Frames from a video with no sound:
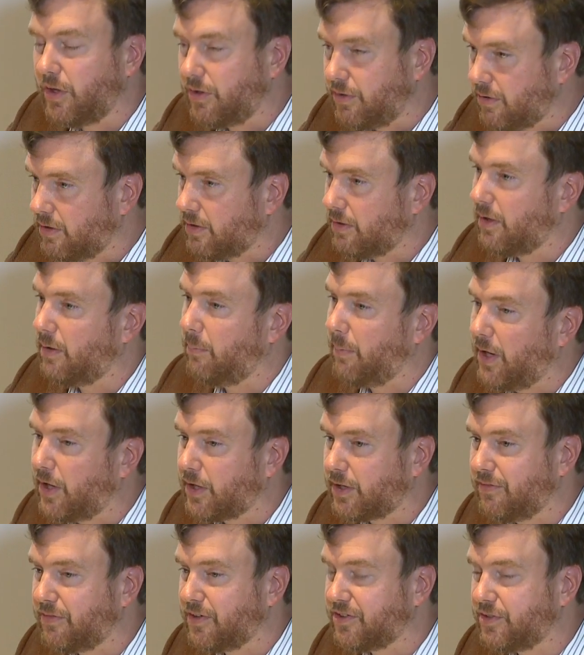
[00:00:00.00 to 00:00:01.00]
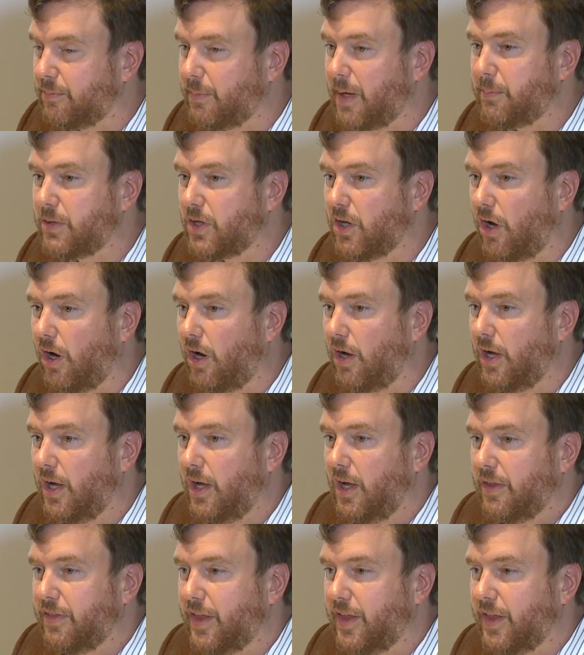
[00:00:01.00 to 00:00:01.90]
under American First Amendment law,